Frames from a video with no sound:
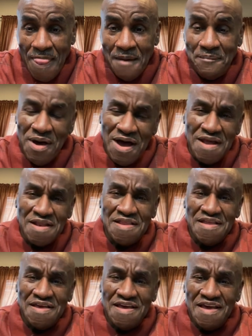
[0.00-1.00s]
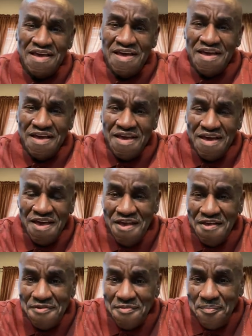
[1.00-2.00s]
But
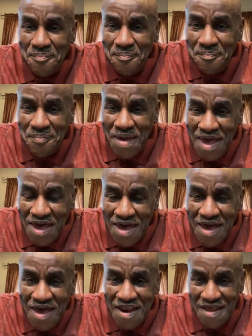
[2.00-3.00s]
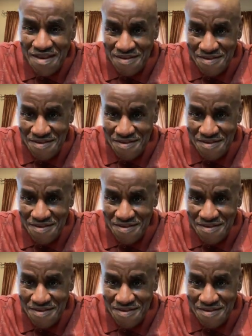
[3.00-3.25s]
he's pig-headed.